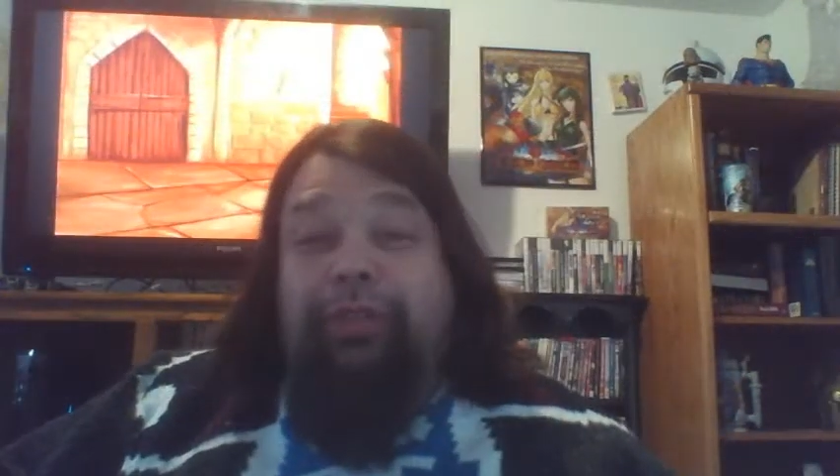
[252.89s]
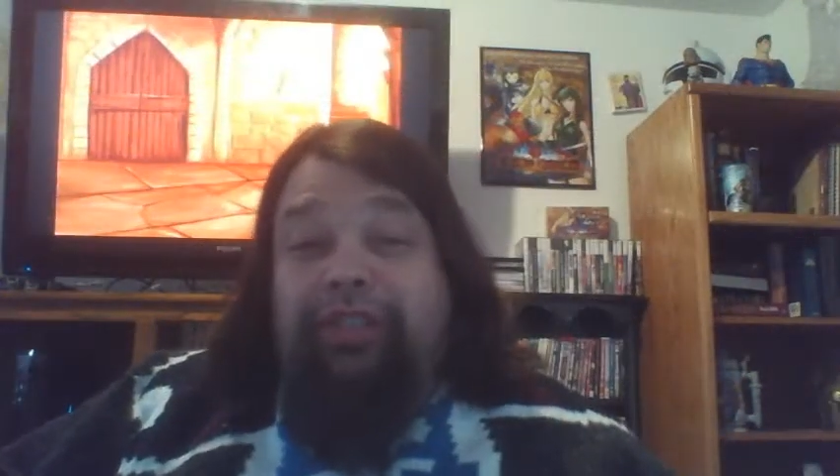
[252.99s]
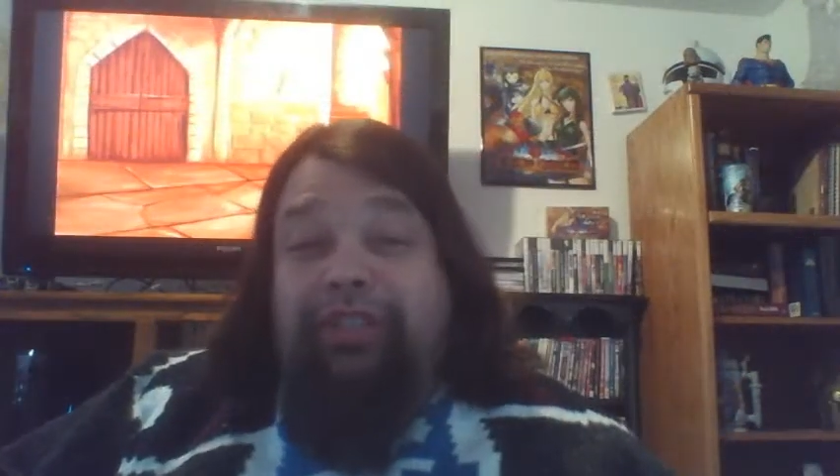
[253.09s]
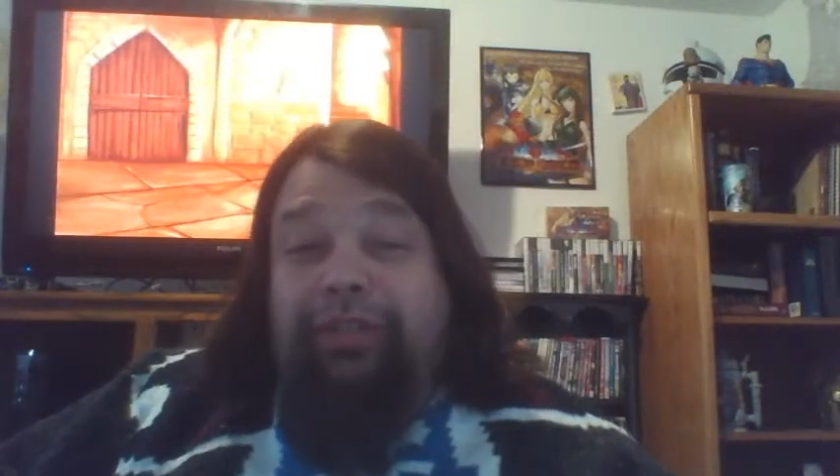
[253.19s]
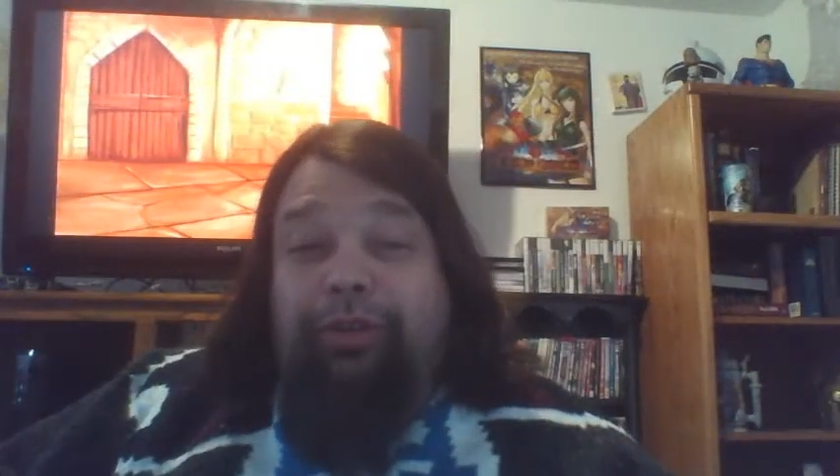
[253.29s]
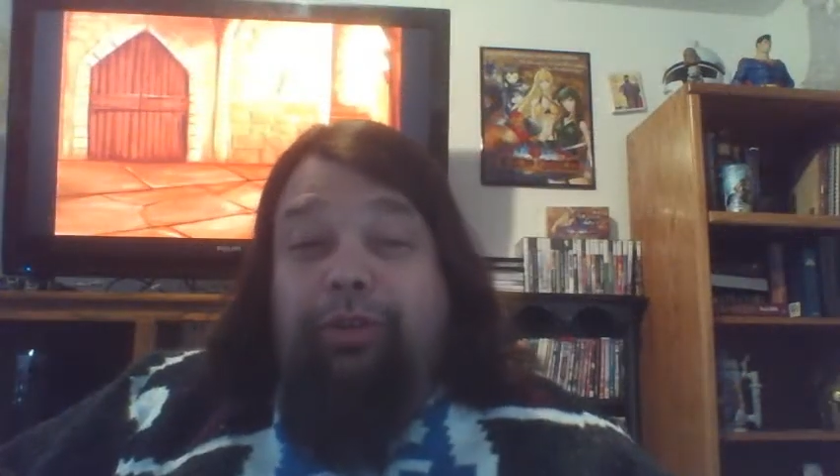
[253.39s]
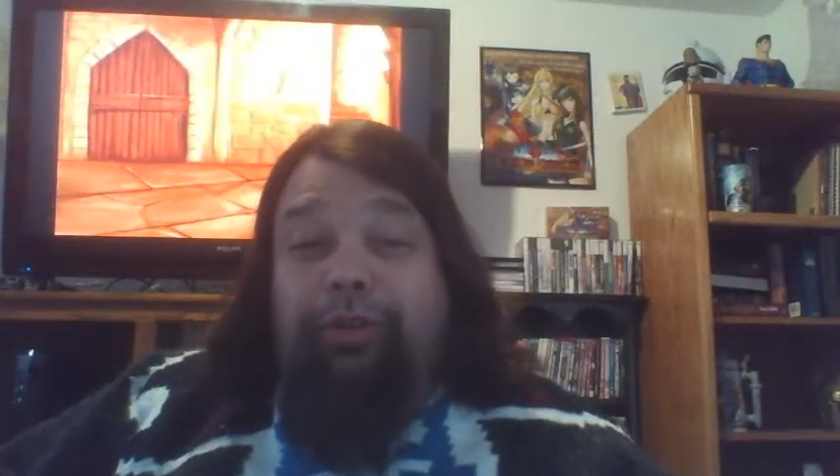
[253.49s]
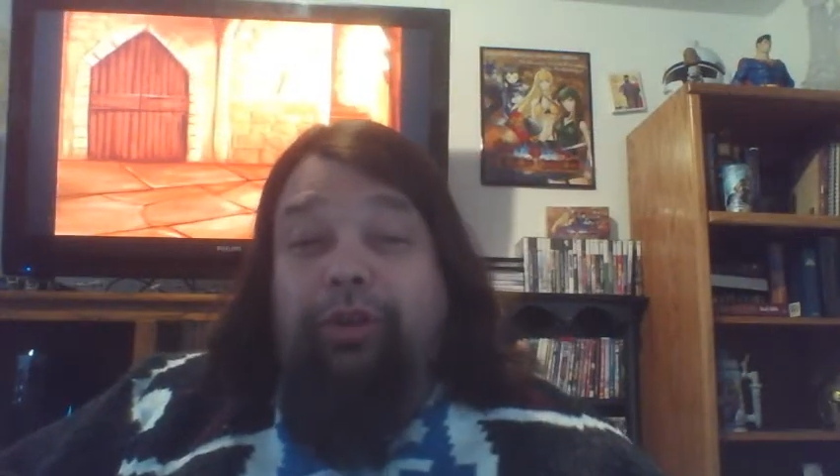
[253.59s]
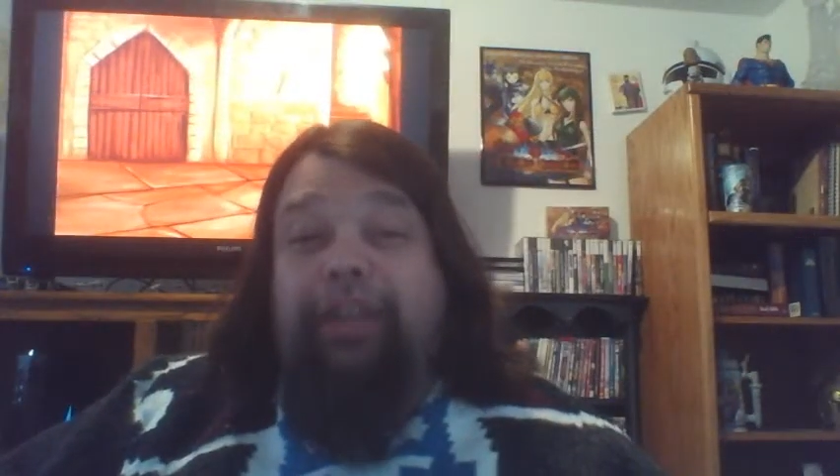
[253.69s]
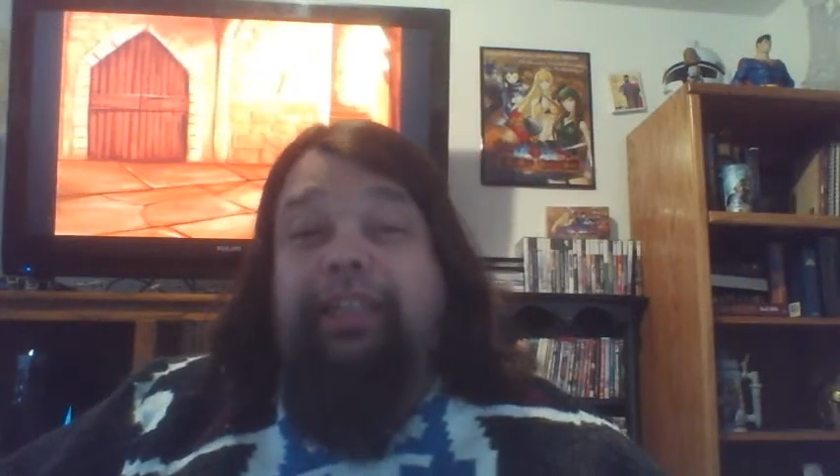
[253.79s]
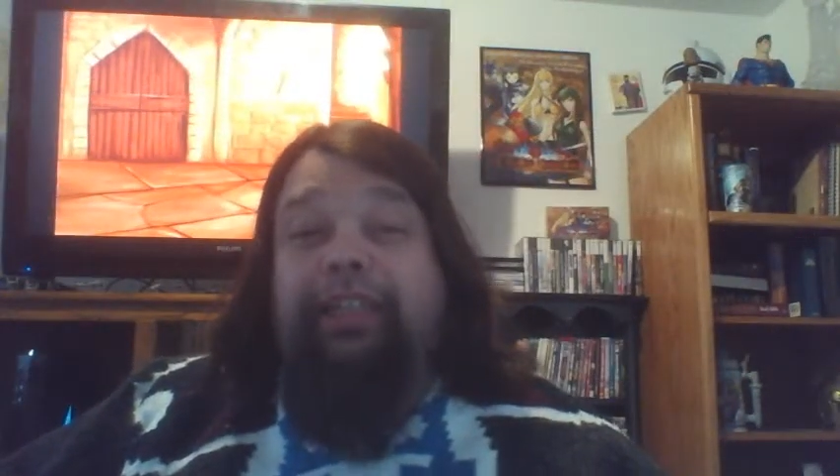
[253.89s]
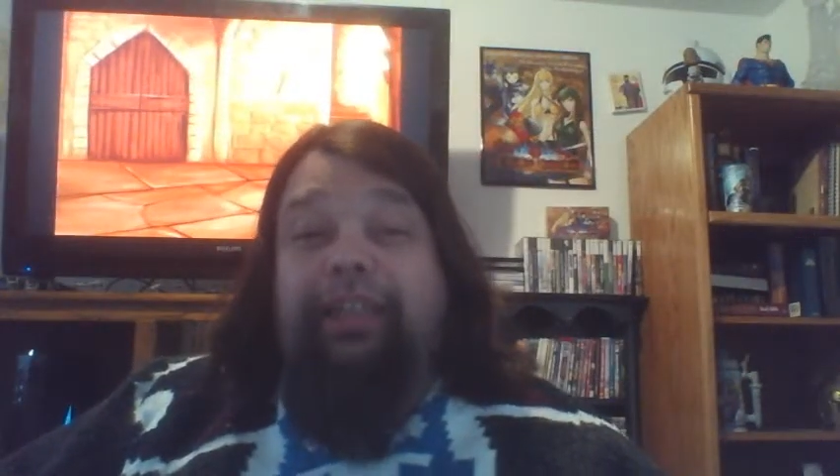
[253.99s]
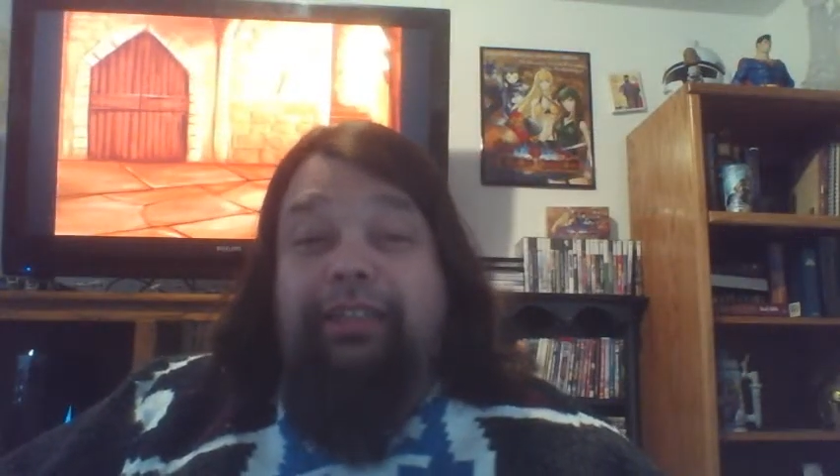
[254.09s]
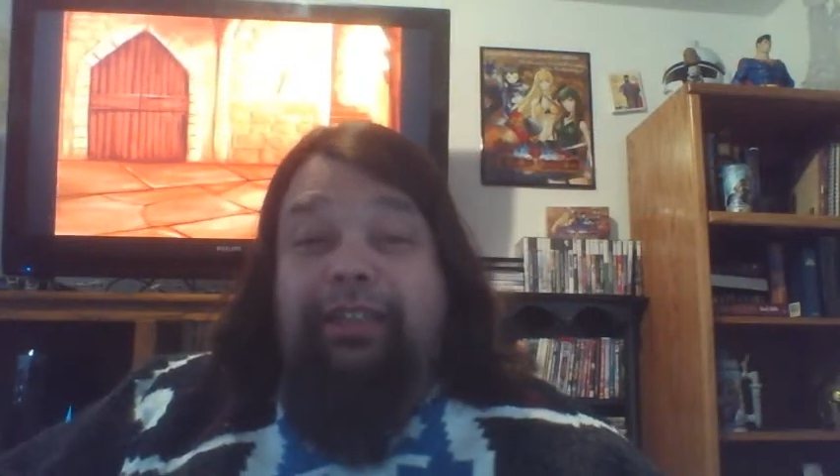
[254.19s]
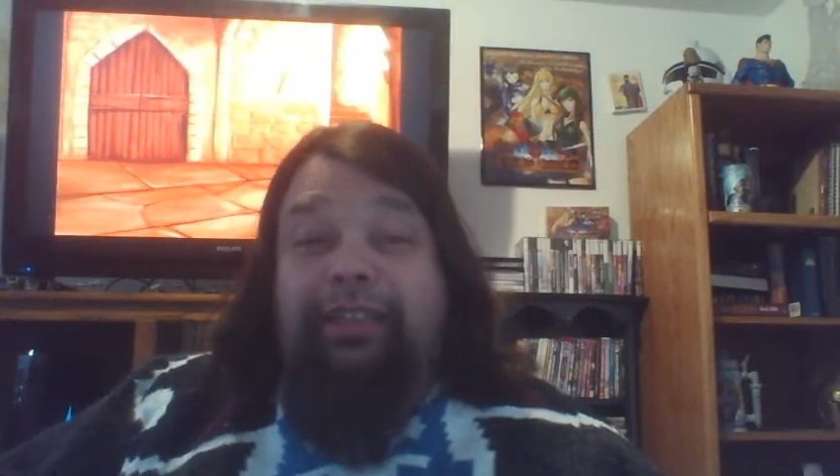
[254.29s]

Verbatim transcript: this gives you a good idea